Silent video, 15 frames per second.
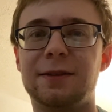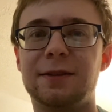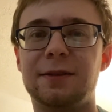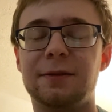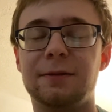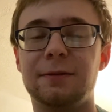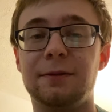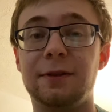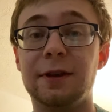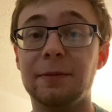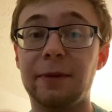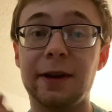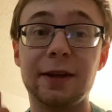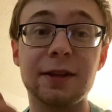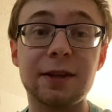To
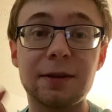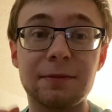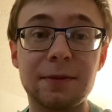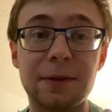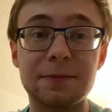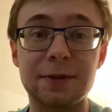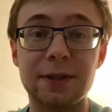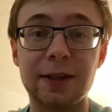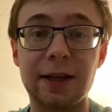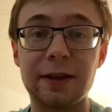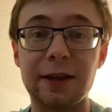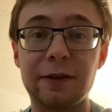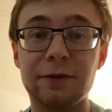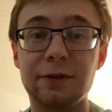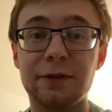get my income up to that
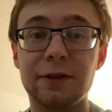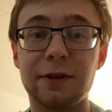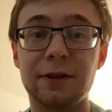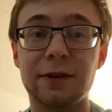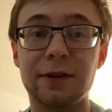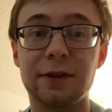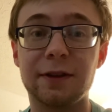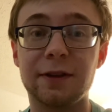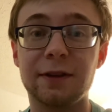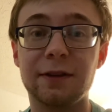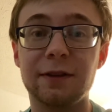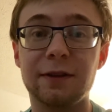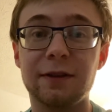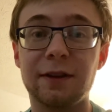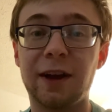level,
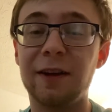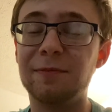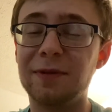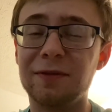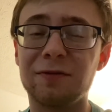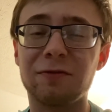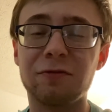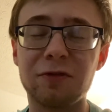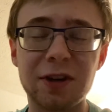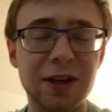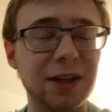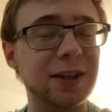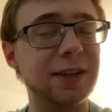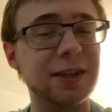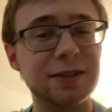I've been
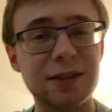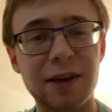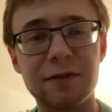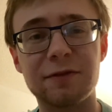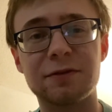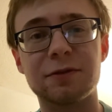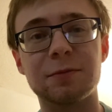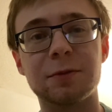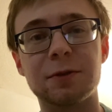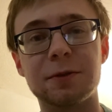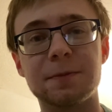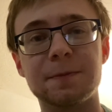really uncomfortable.